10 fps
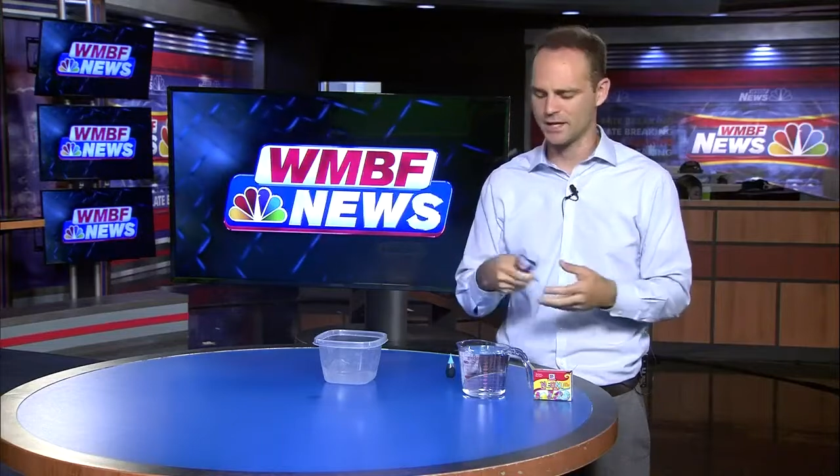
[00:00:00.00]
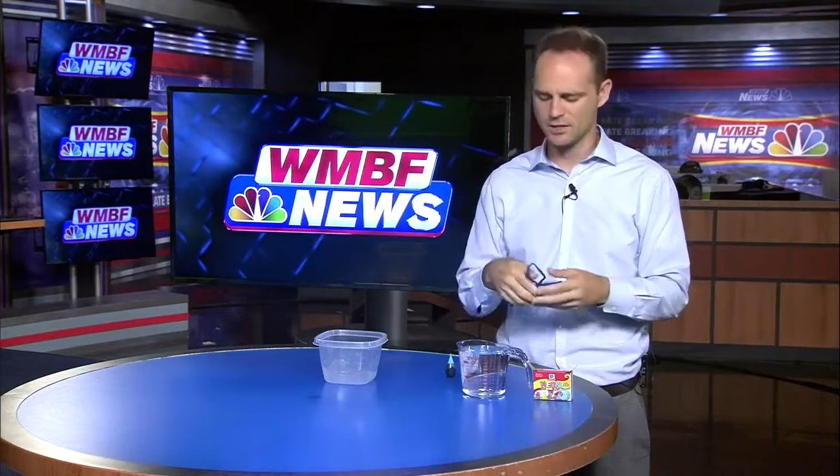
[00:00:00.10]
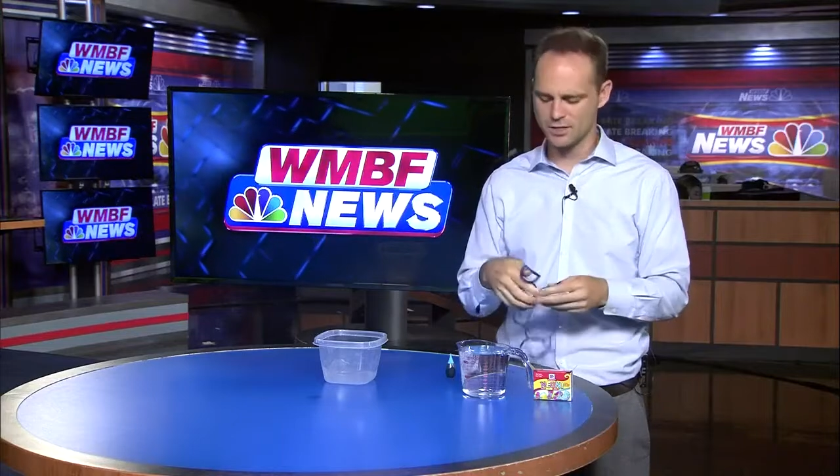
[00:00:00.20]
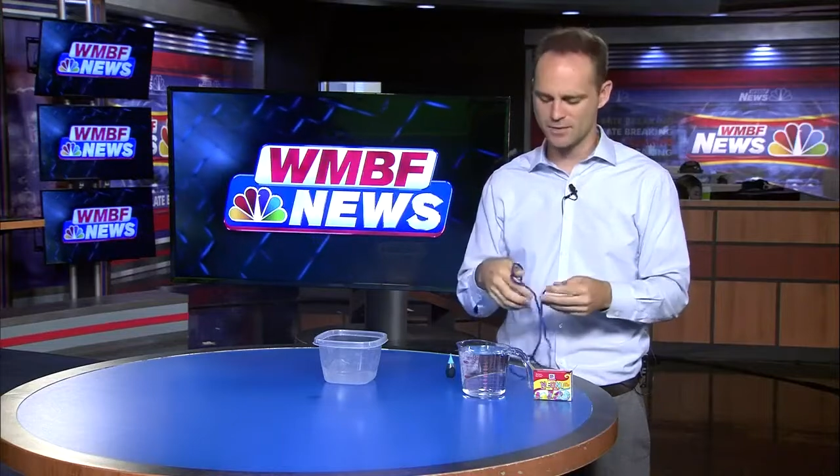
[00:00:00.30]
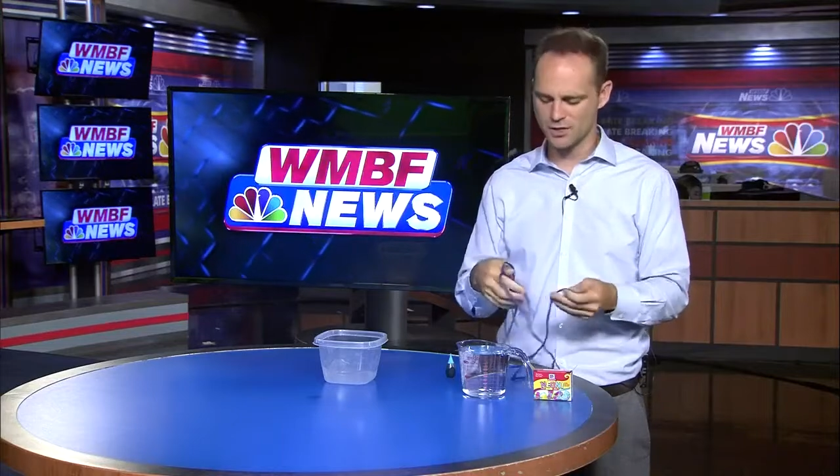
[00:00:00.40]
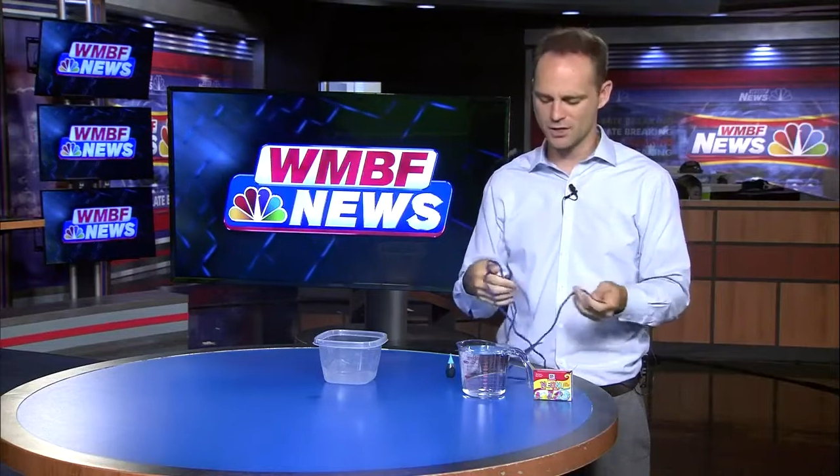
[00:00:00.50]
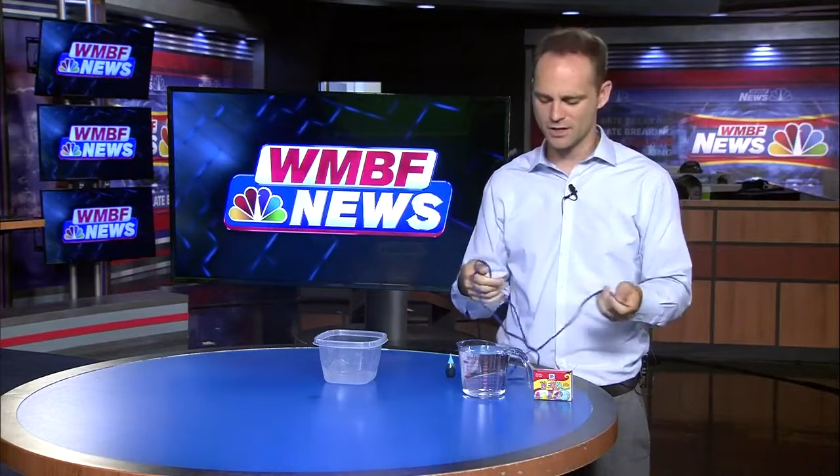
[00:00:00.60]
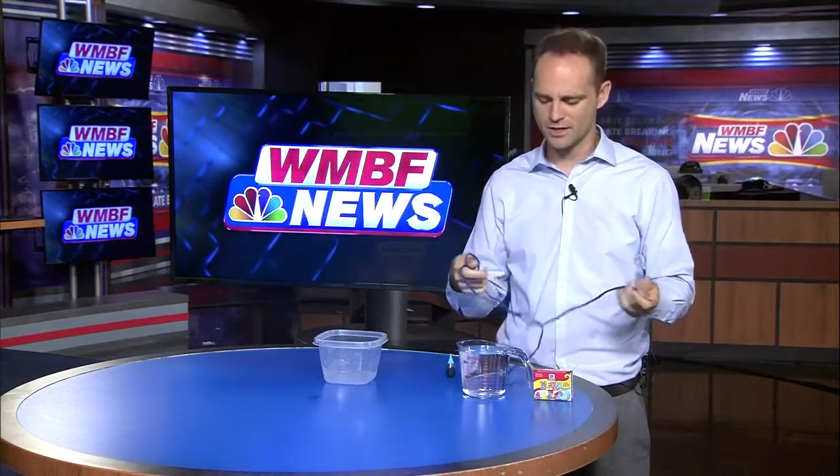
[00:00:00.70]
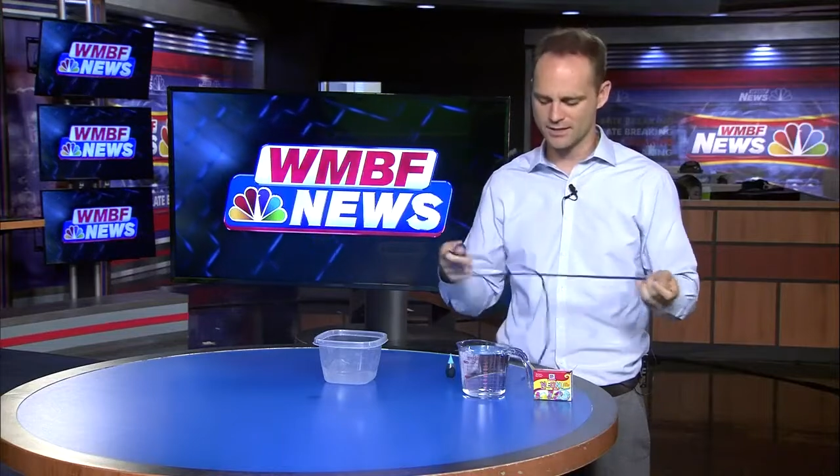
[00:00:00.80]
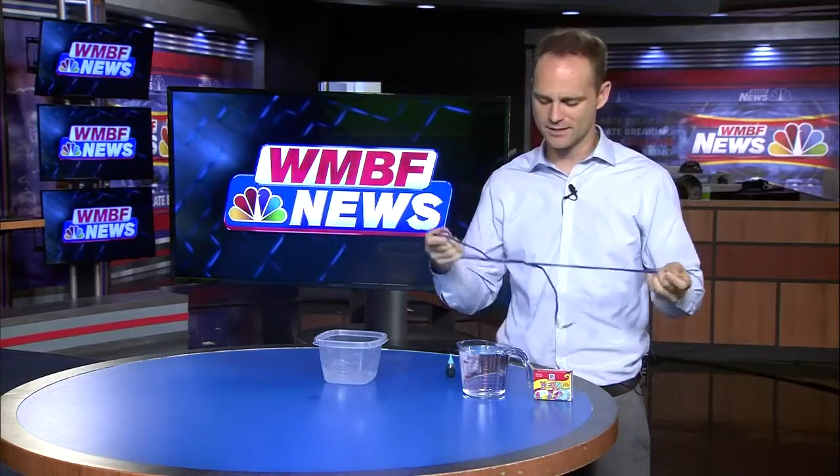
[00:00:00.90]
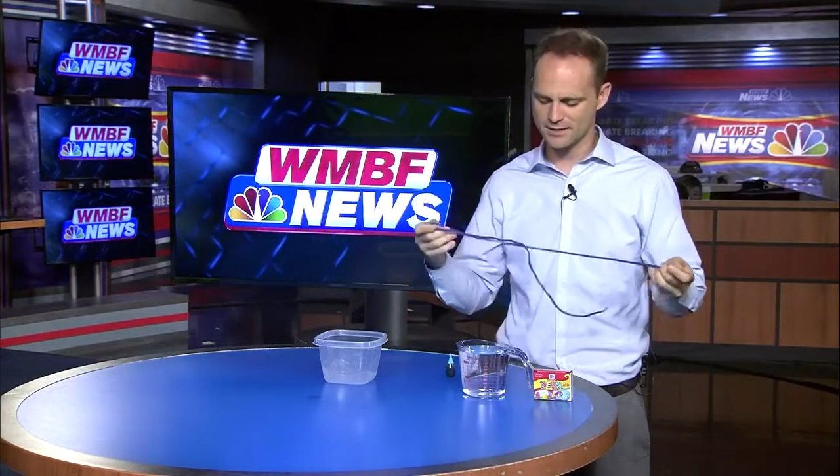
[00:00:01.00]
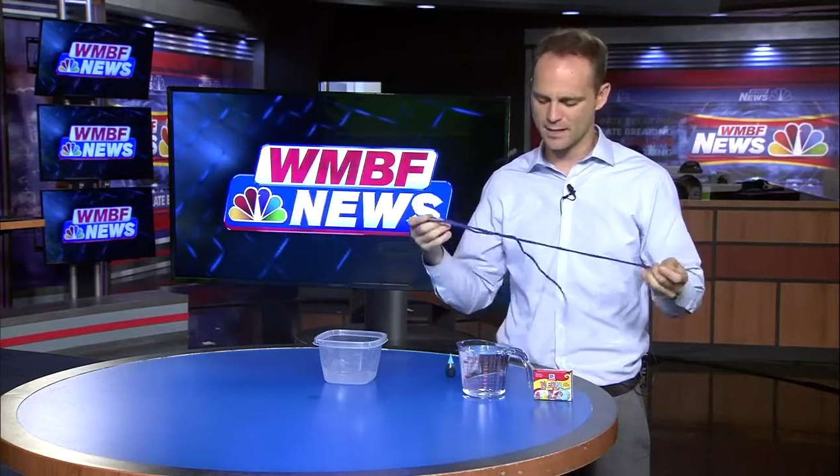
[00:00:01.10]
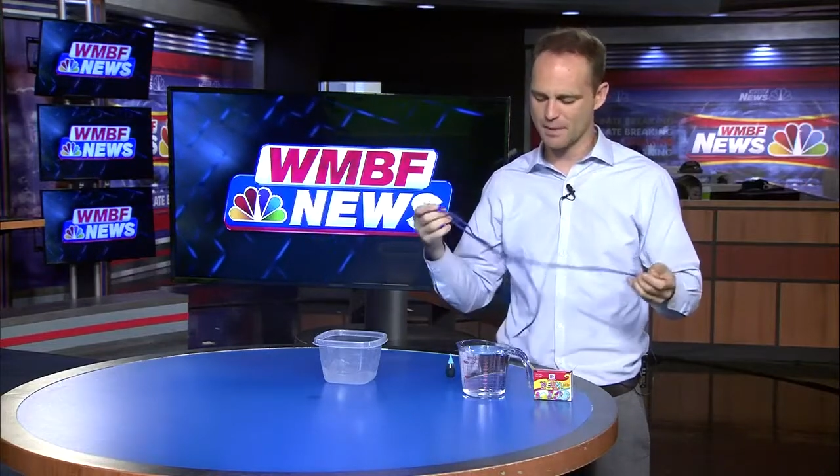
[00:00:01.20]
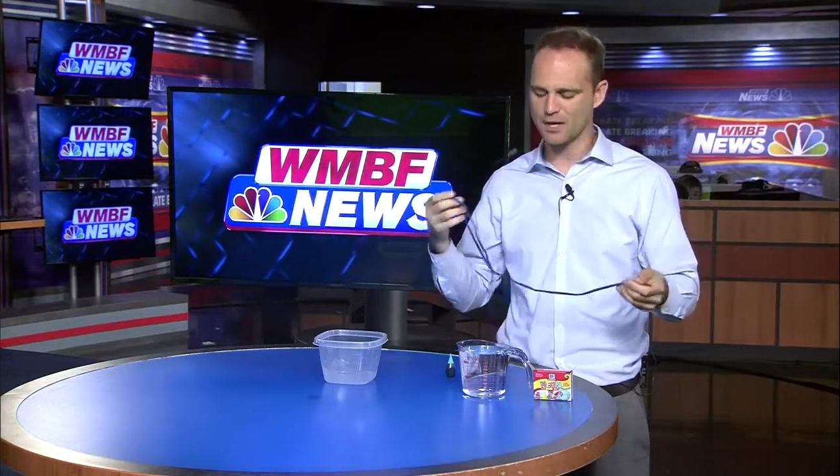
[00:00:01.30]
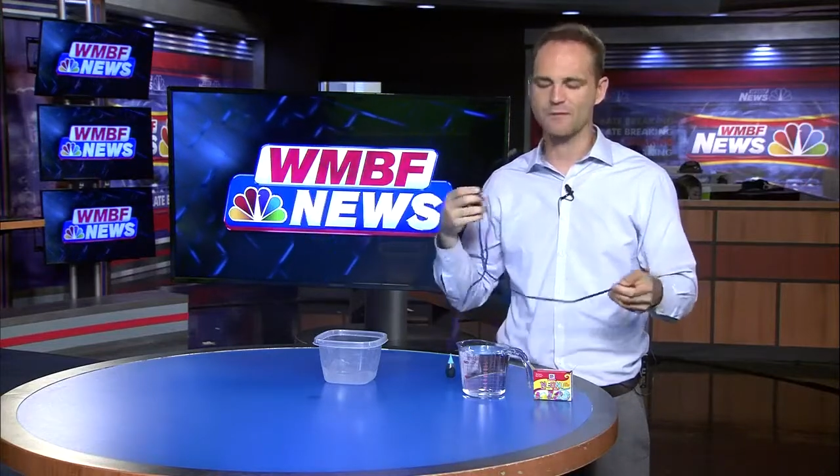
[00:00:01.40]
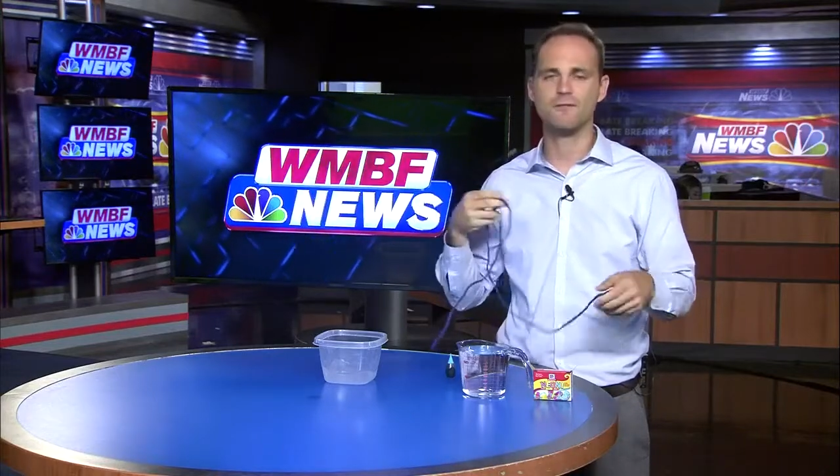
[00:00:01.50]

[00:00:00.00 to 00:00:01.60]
Just make sure it's about a